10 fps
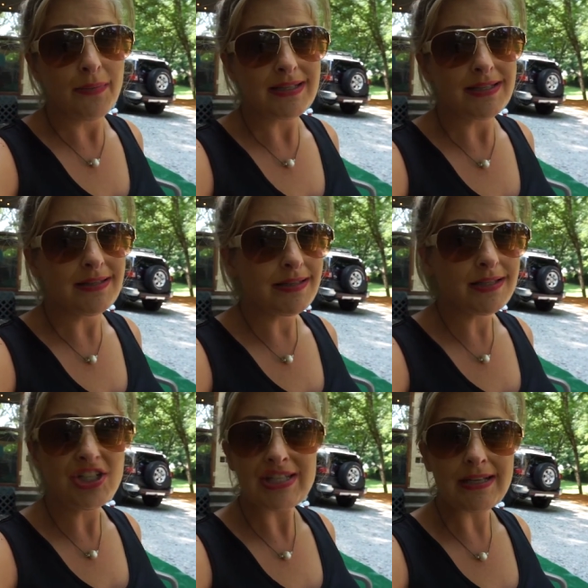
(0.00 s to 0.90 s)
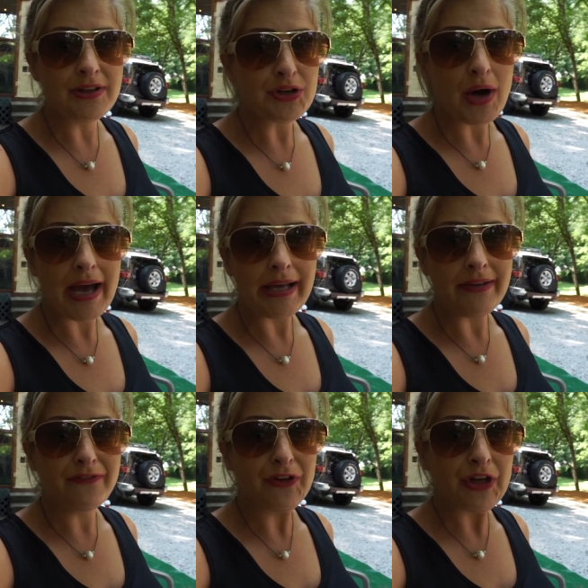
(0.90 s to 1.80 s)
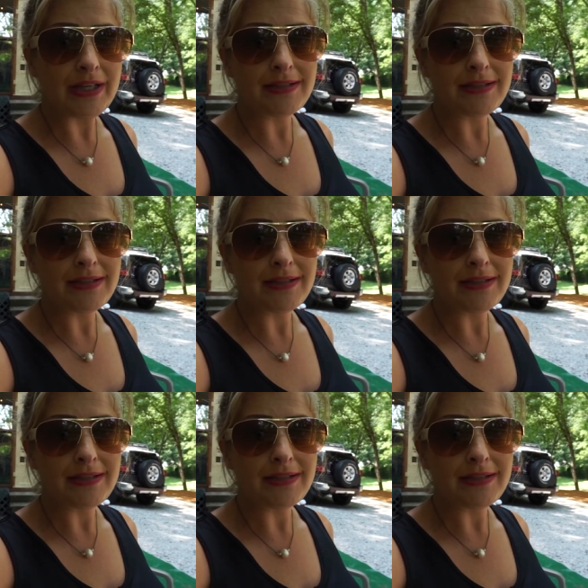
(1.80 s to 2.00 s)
but since this is just a little eight foot